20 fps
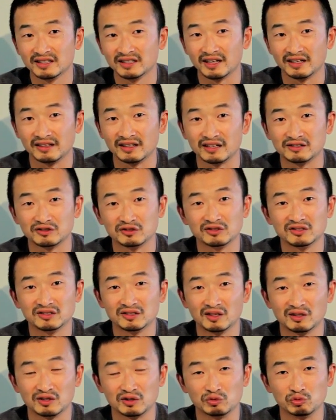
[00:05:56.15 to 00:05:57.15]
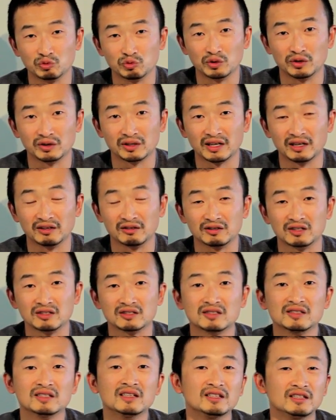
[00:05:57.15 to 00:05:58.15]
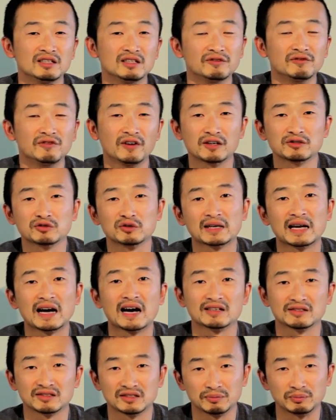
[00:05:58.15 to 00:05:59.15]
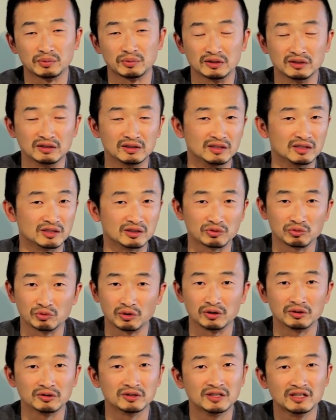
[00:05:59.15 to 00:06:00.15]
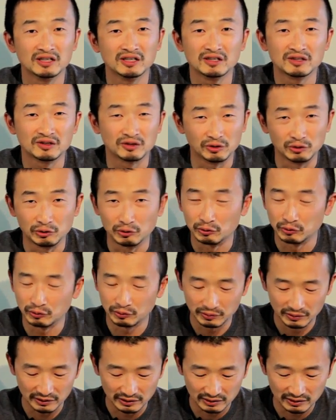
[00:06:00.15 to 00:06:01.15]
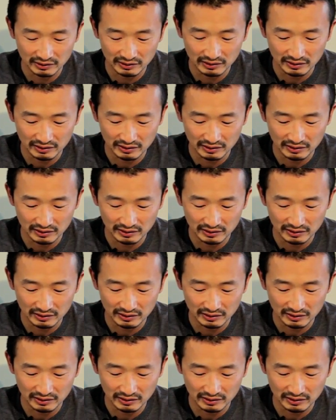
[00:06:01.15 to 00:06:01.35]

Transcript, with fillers: and that just doesn't work and it doesn't it affects your casting ability as well so you